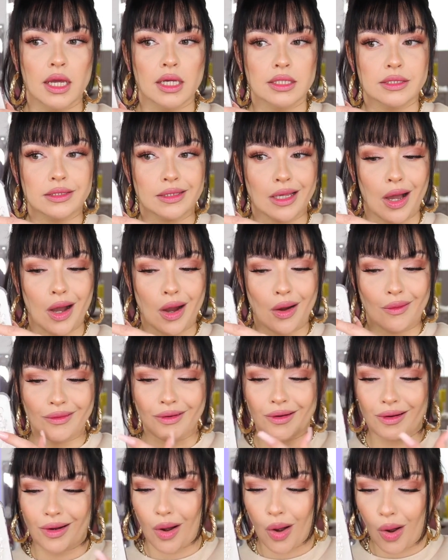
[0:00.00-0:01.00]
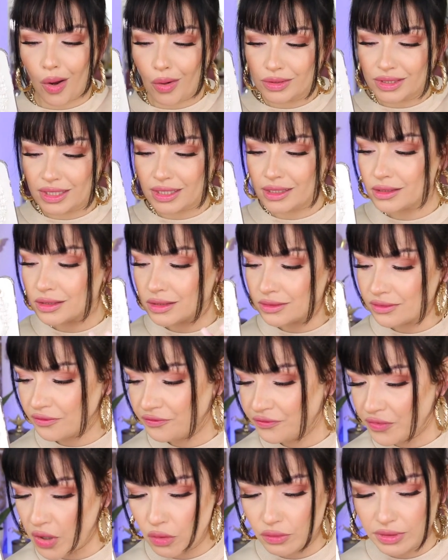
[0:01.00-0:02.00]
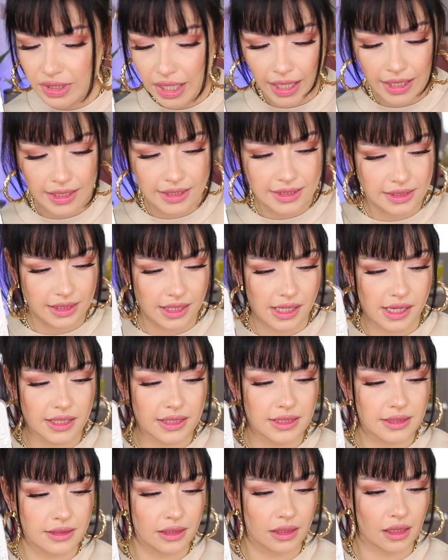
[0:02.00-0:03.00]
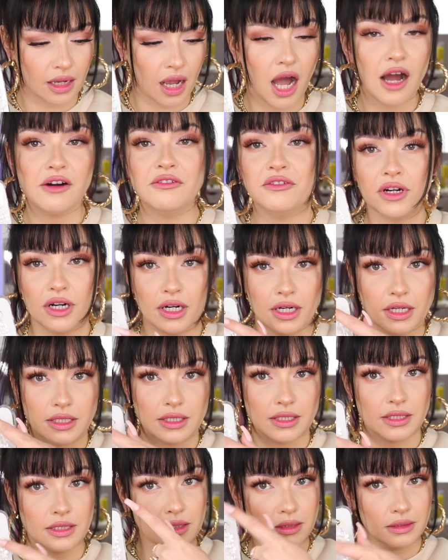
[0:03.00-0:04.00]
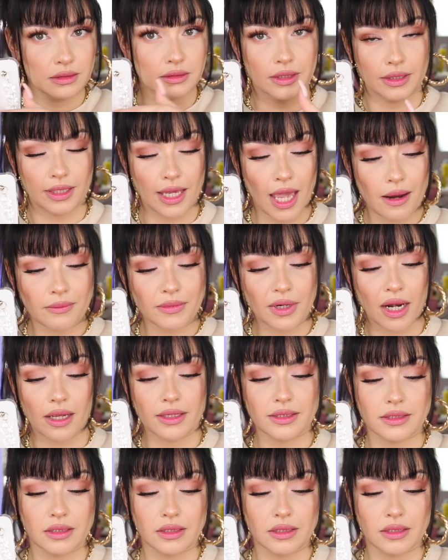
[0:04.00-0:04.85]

So all these phone cases covers the camera.